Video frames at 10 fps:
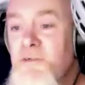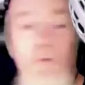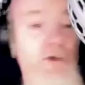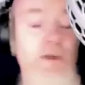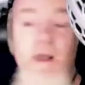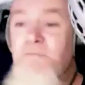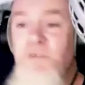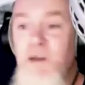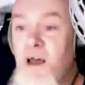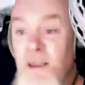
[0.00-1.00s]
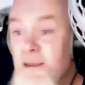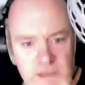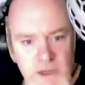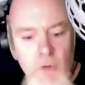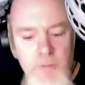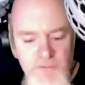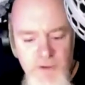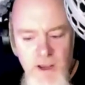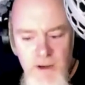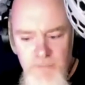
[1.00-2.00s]
We were just left to die. Still
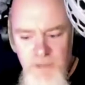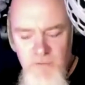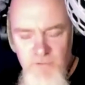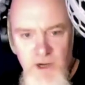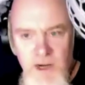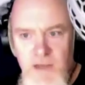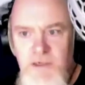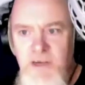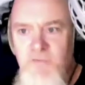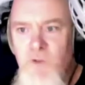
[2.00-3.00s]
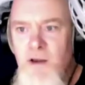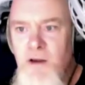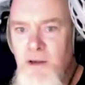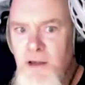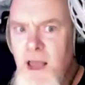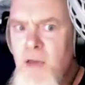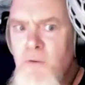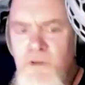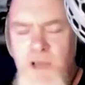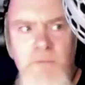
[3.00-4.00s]
prefer being freelance, even when now
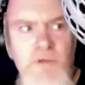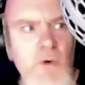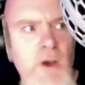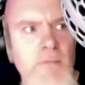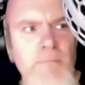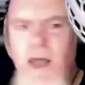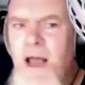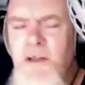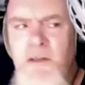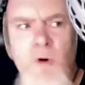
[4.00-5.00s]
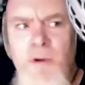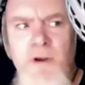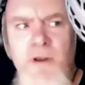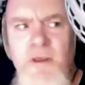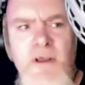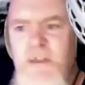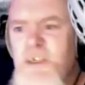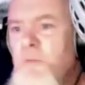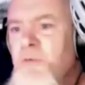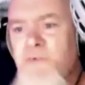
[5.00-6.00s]
the times are quite bad at the moment.
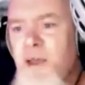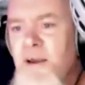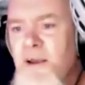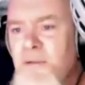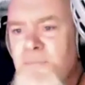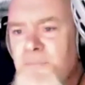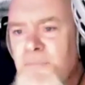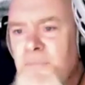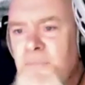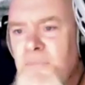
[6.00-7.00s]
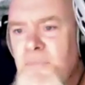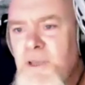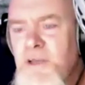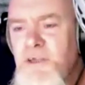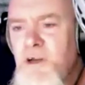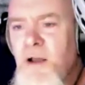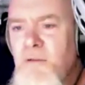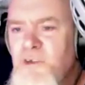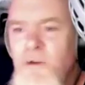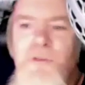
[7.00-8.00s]
Still prefer it because,
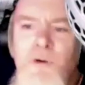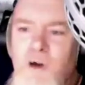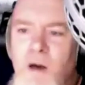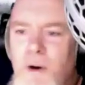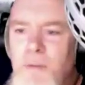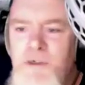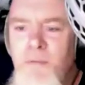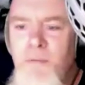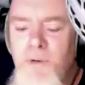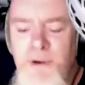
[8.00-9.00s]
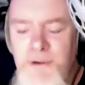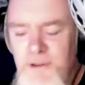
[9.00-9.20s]
something will come up at some point.